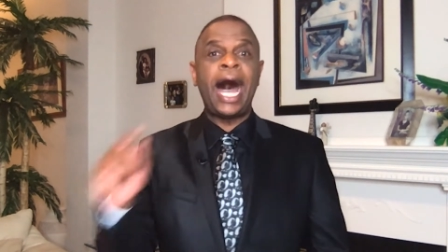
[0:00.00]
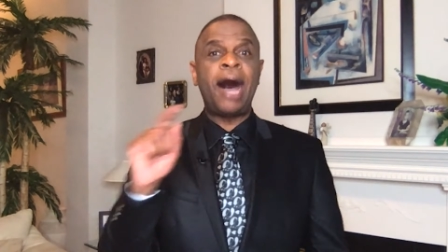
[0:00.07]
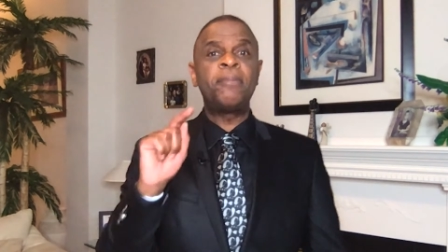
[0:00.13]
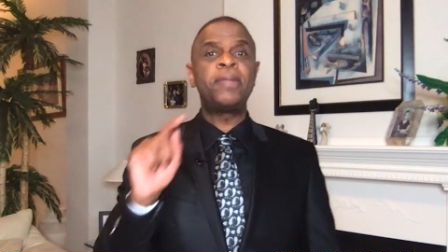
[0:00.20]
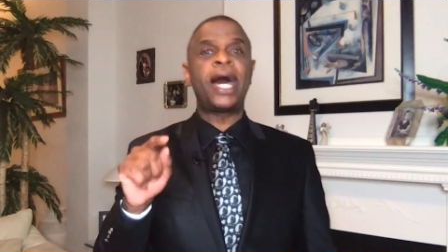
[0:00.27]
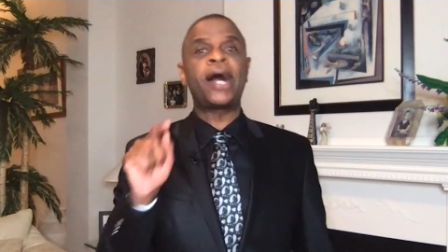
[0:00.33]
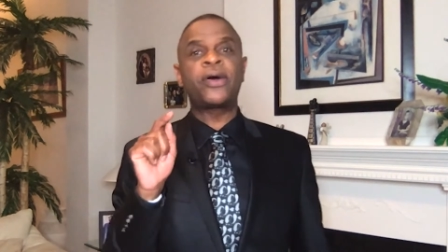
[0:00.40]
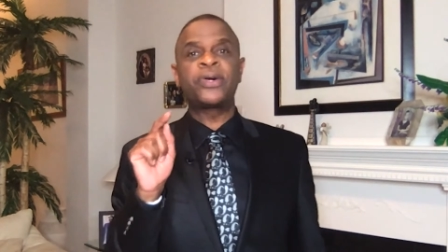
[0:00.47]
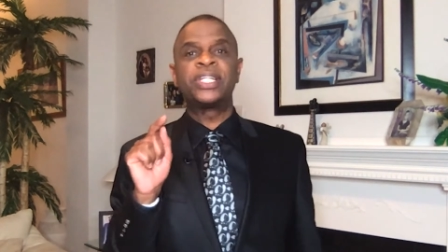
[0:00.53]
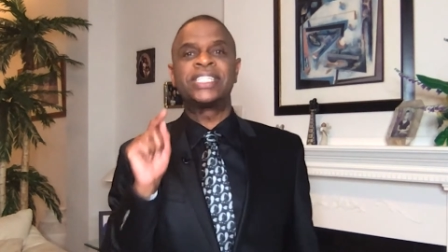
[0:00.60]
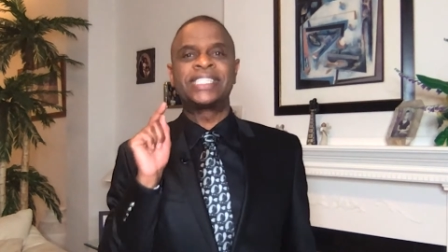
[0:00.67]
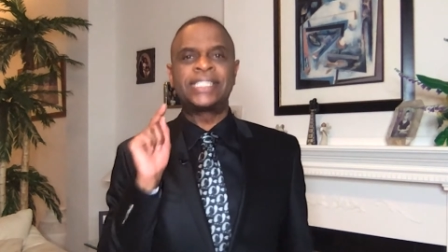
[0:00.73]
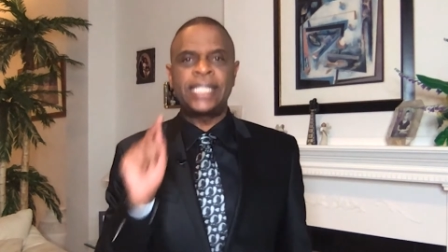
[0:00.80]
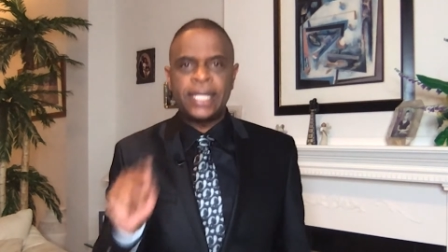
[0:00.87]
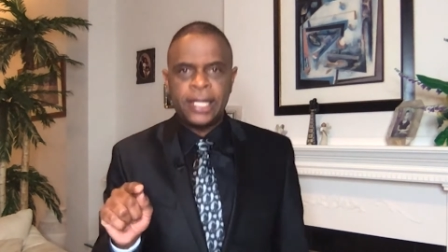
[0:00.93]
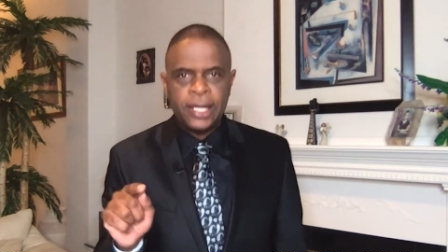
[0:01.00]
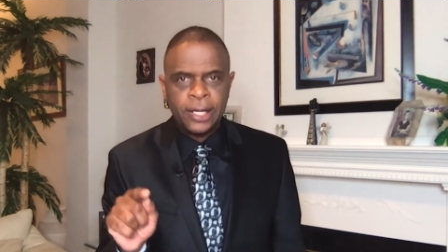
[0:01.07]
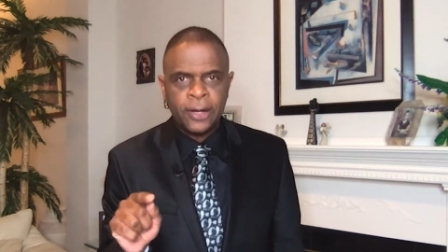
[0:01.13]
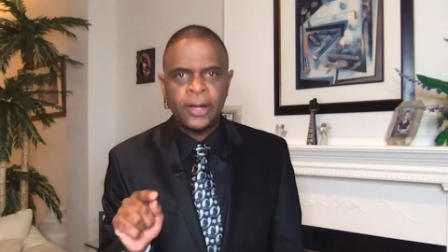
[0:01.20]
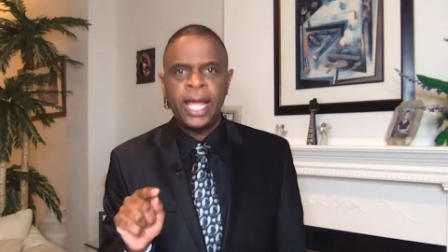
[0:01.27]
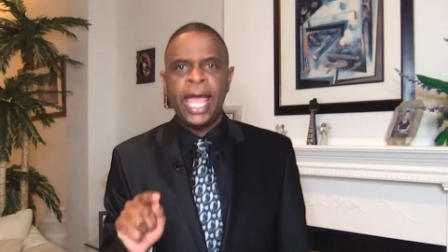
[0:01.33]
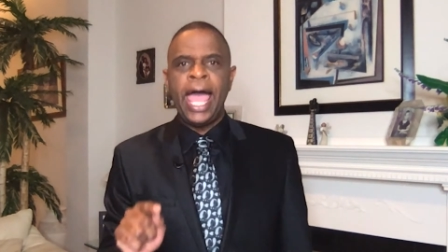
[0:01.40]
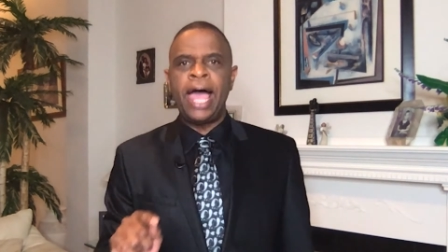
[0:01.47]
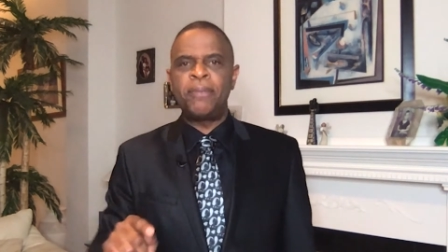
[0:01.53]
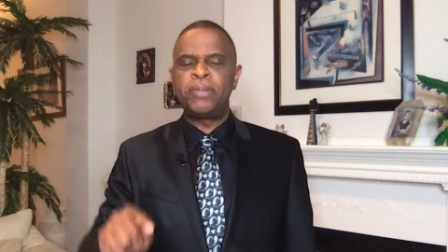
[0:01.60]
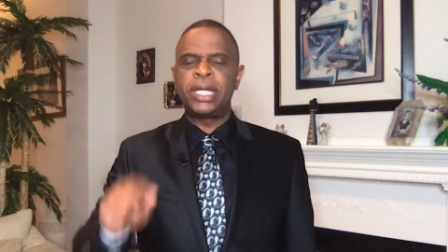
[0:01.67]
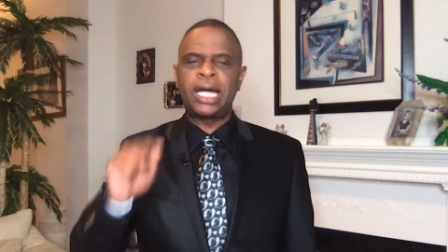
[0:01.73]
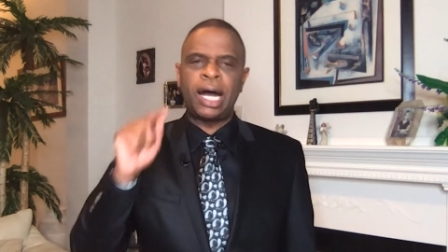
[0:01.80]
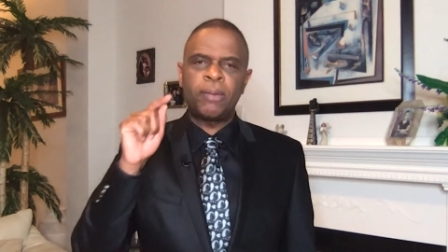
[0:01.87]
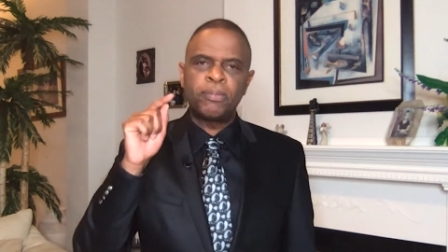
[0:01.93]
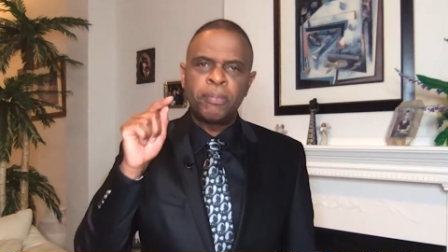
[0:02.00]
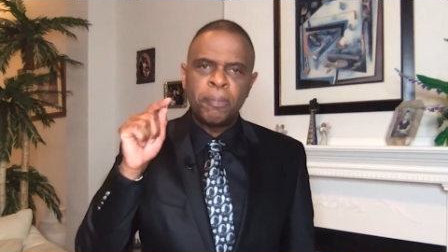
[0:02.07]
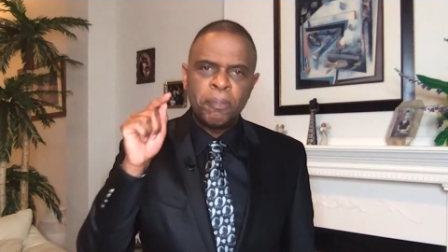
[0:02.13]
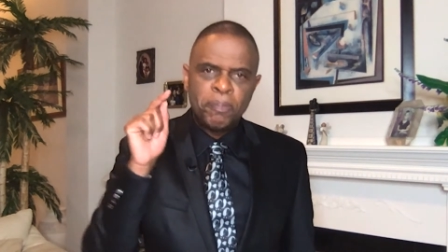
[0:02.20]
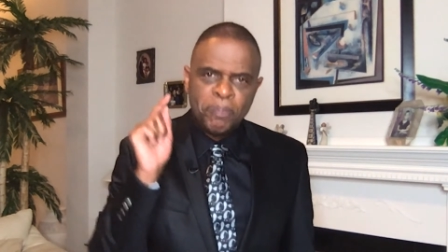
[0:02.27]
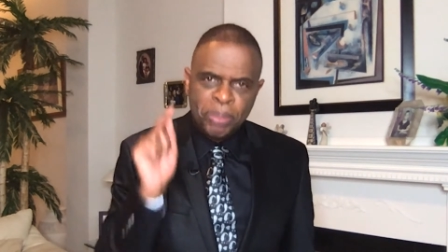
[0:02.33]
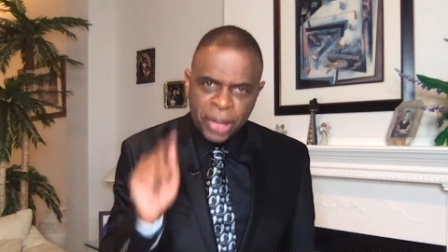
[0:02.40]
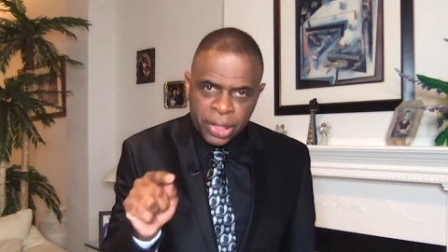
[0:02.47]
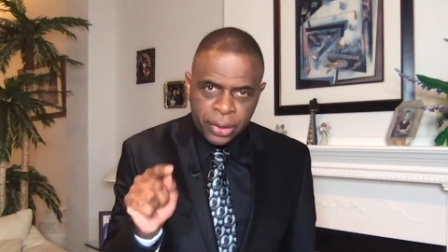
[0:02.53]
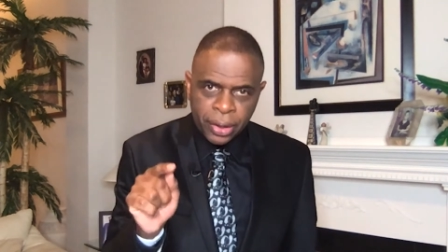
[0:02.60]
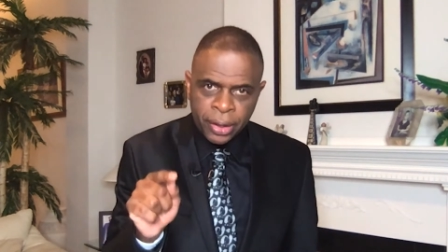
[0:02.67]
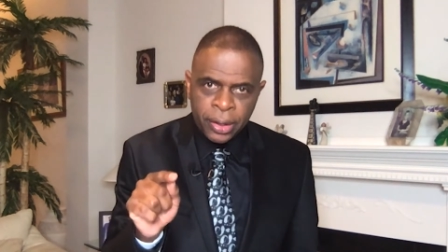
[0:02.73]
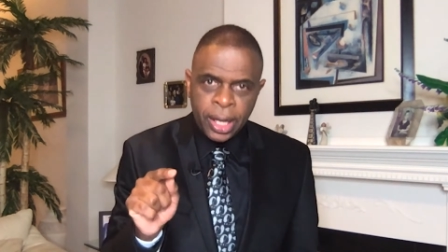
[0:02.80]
I'm not going to sit here and become bitter